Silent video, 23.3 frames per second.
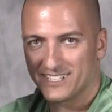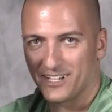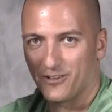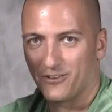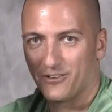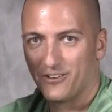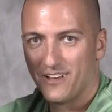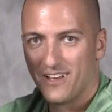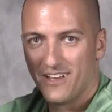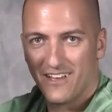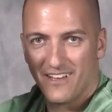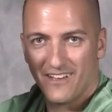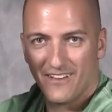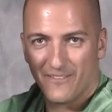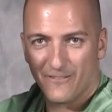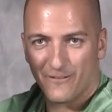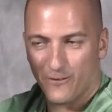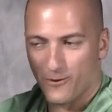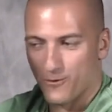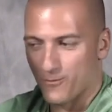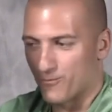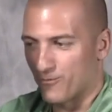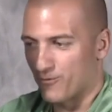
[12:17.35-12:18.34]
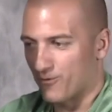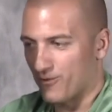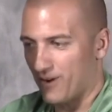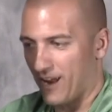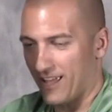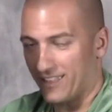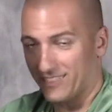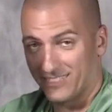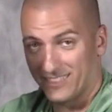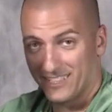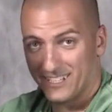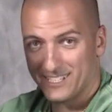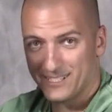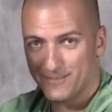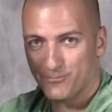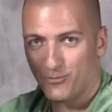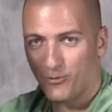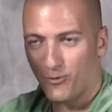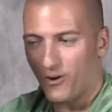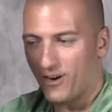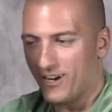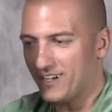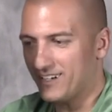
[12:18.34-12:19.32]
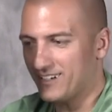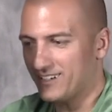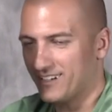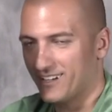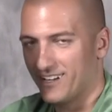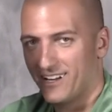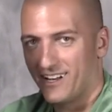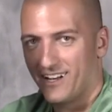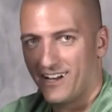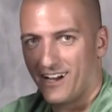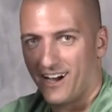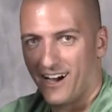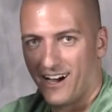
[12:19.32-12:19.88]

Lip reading: So at this point,